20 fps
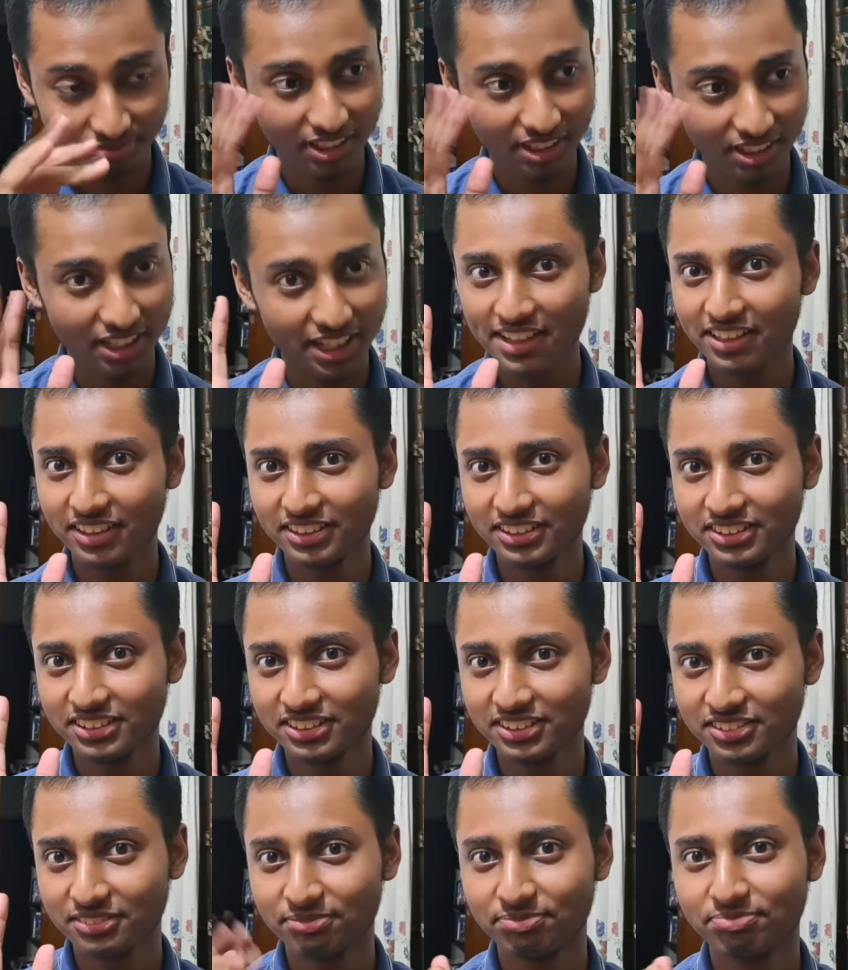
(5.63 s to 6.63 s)
Hey guys,
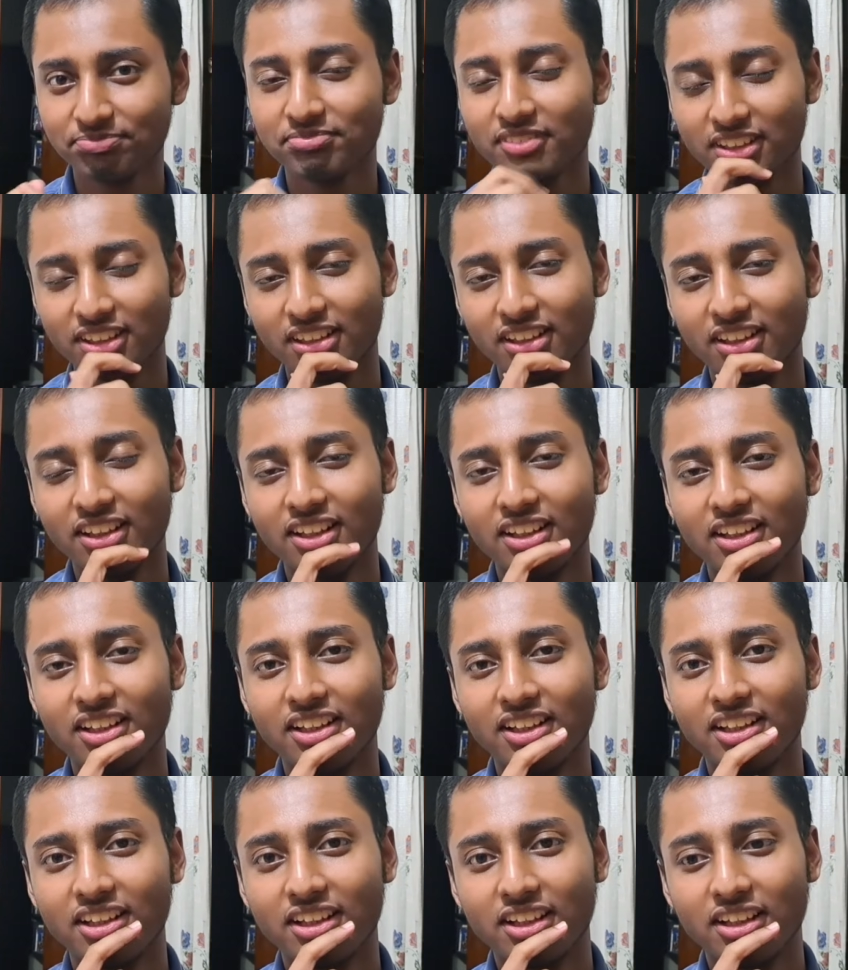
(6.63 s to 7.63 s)

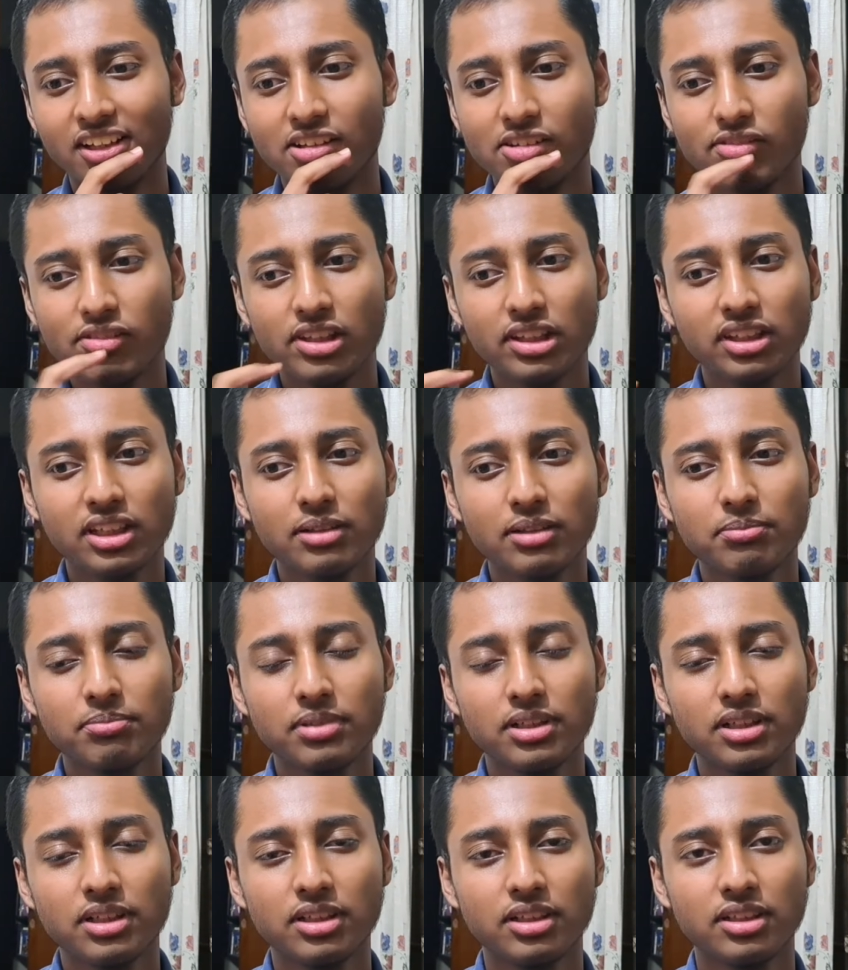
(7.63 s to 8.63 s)
welcome
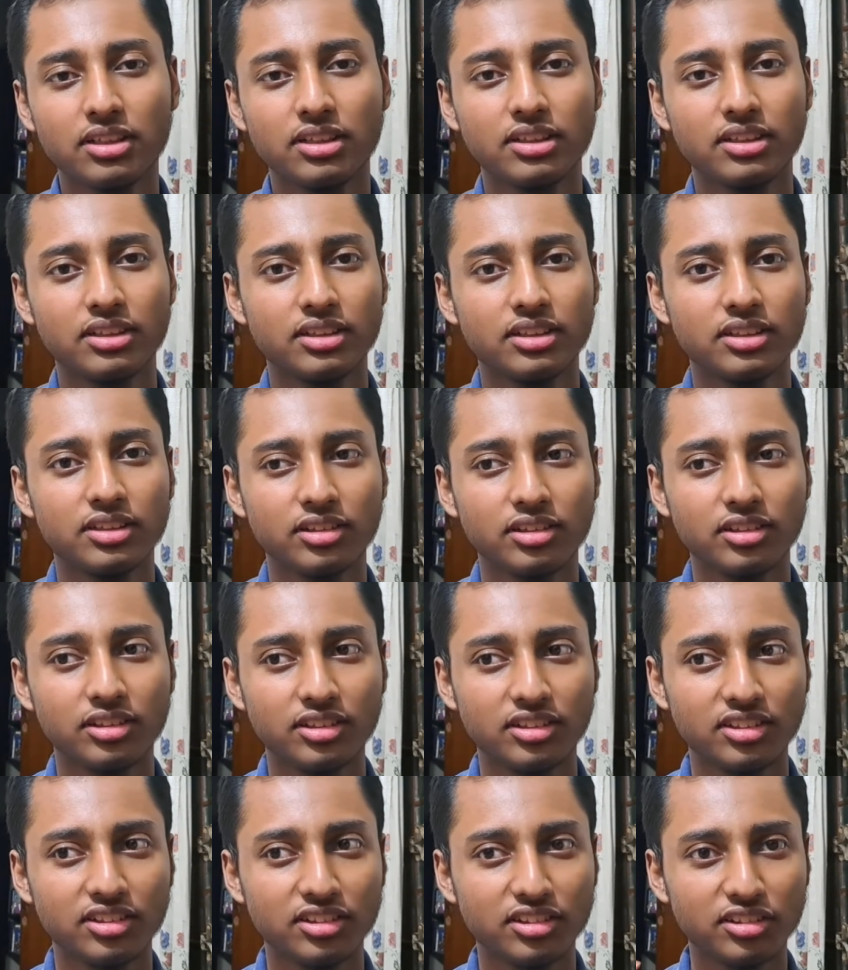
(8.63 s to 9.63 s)

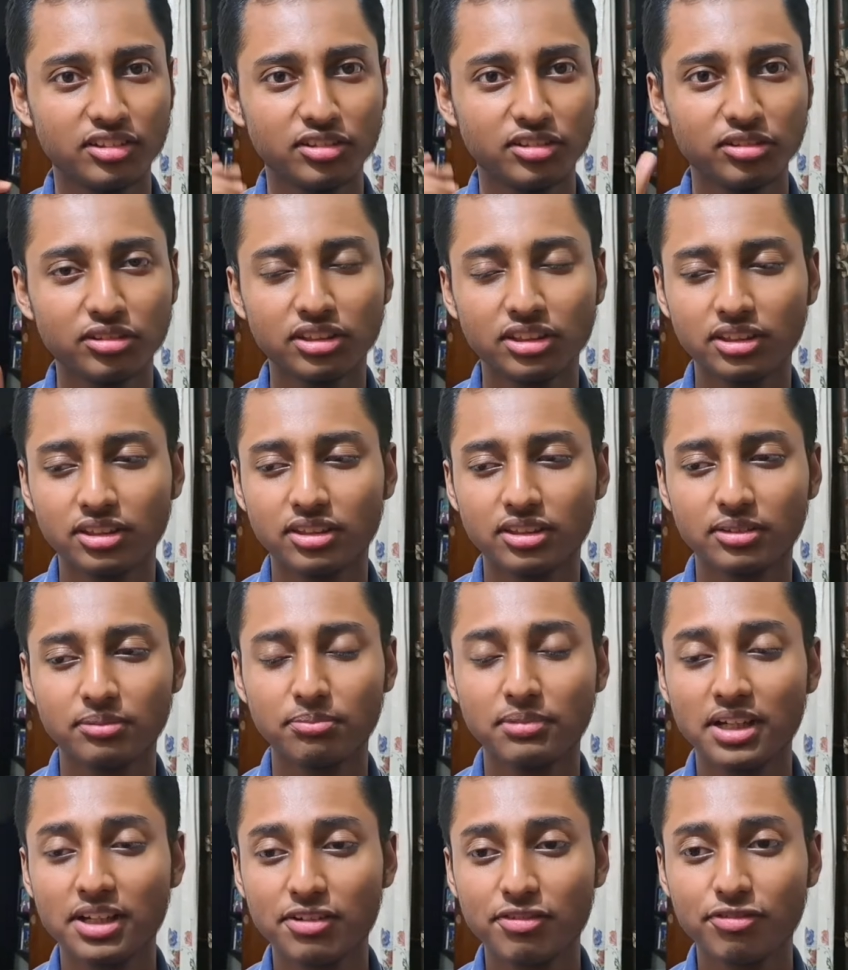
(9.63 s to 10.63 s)
to
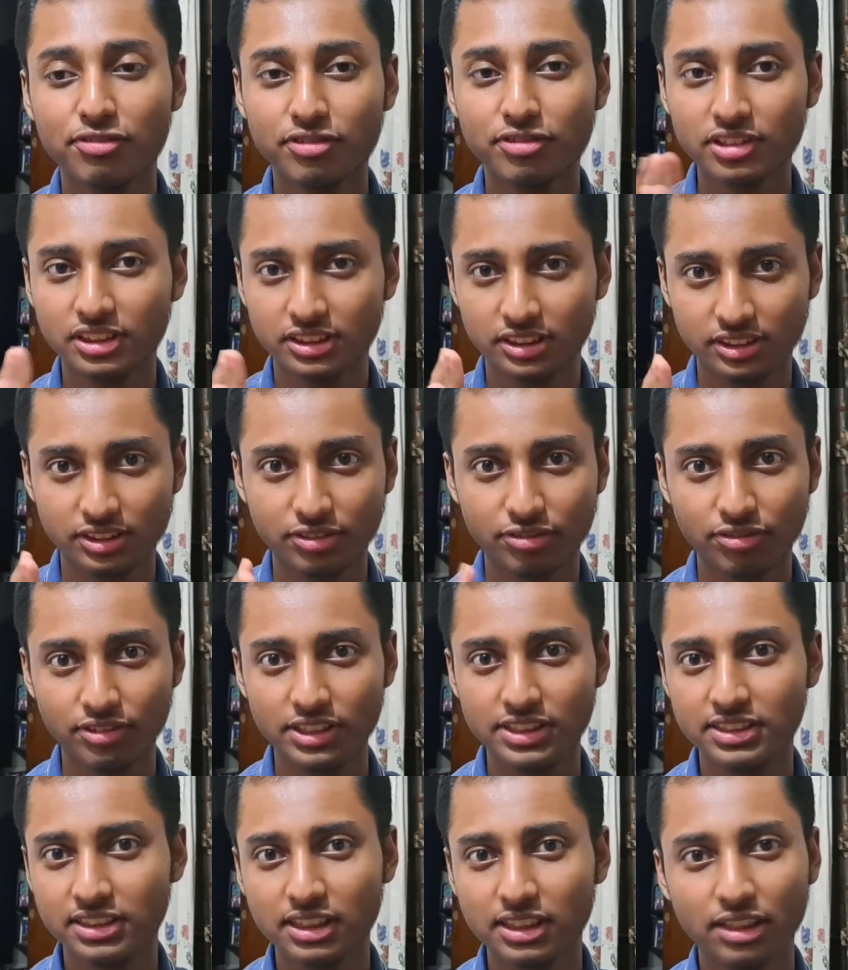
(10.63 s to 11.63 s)
my first
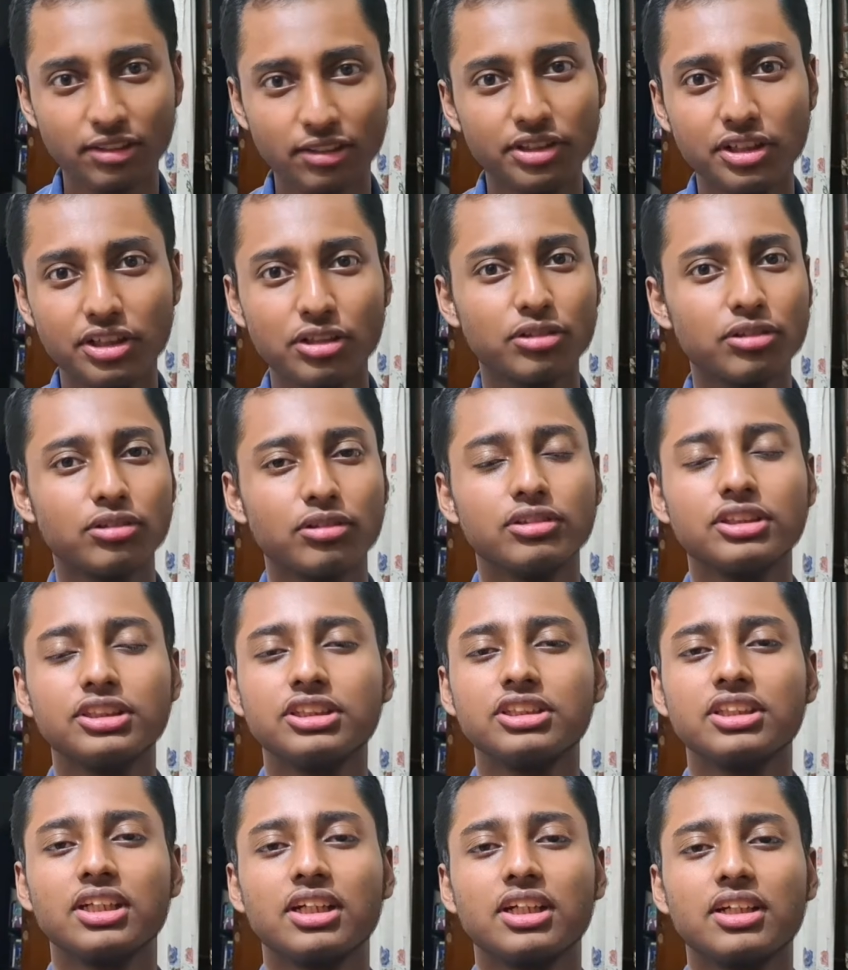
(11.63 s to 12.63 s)
facecam video on this
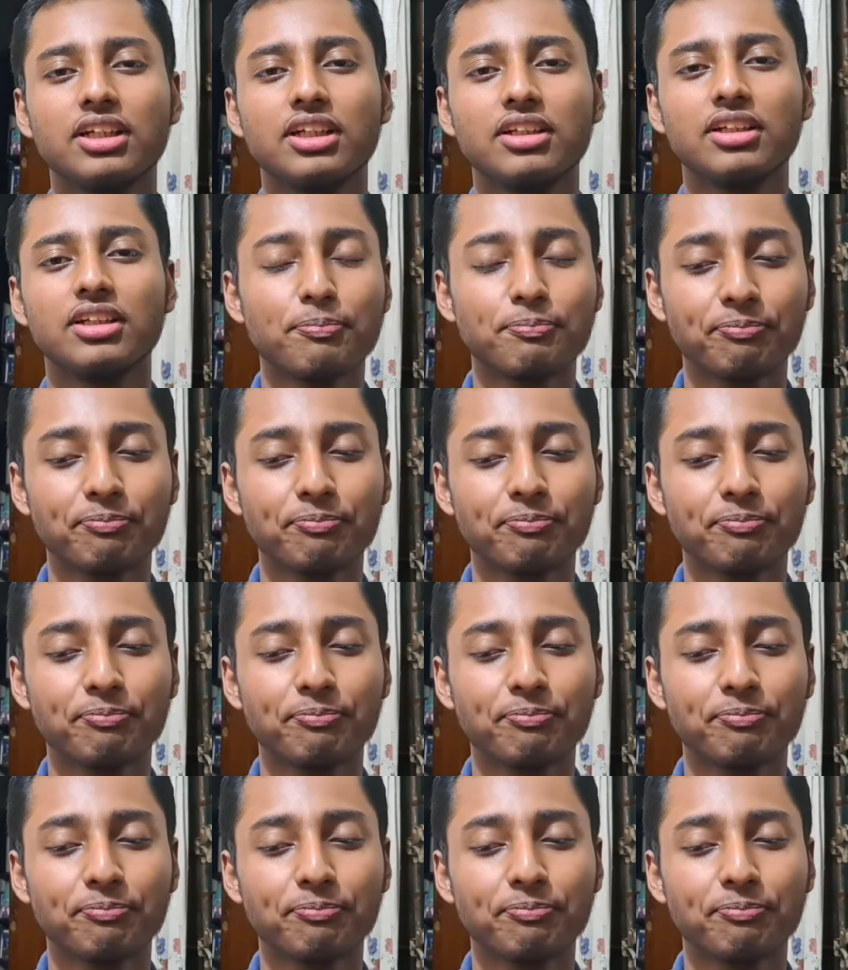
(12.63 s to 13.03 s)
channel.